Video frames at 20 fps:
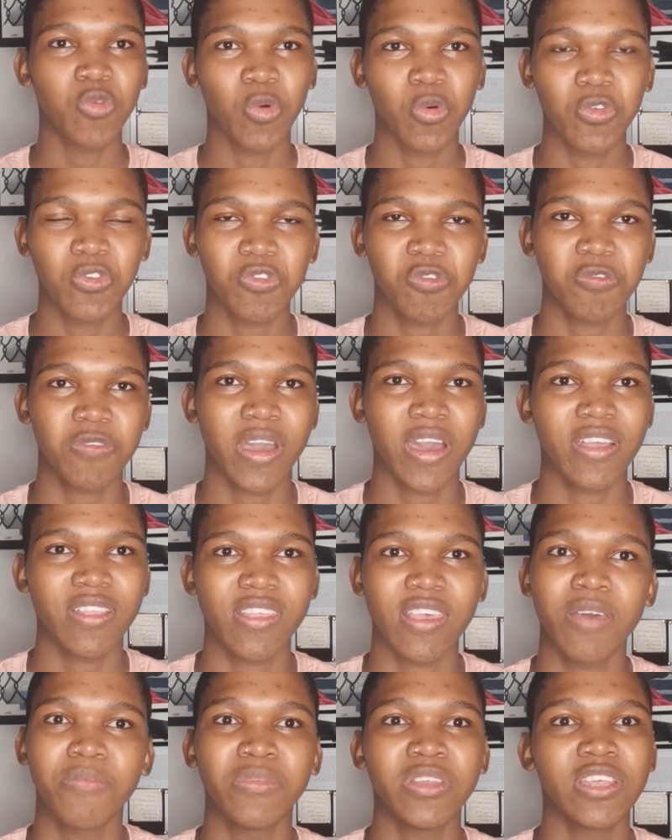also write
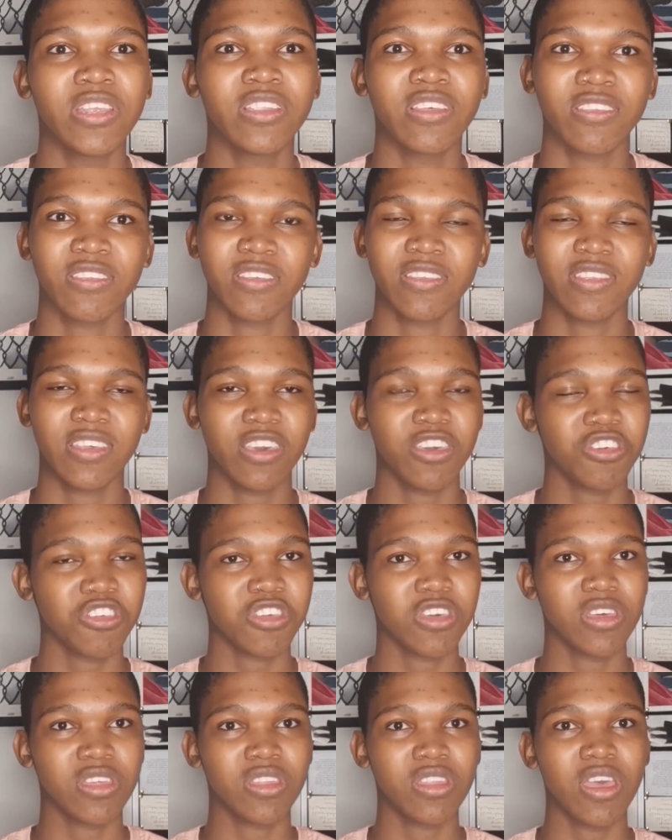a mini
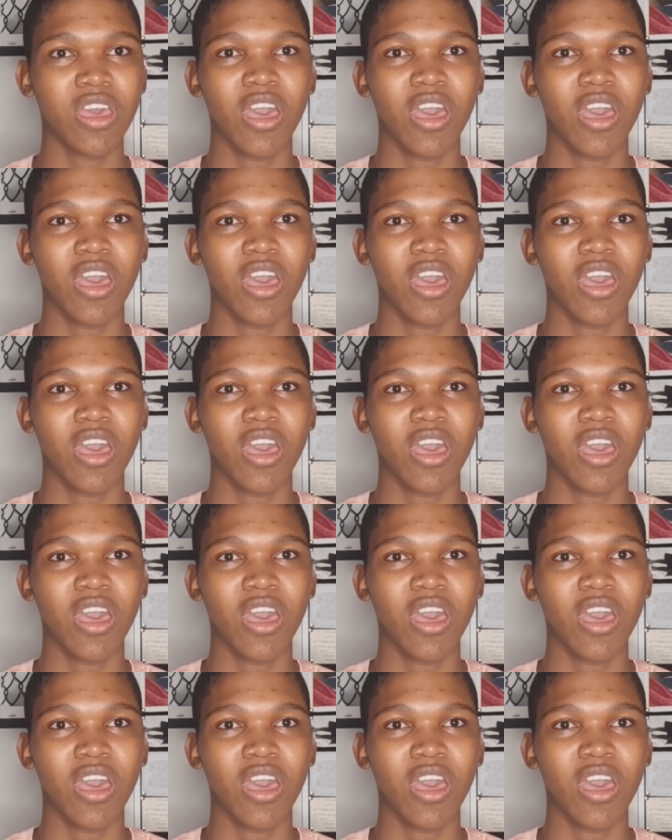dissertation,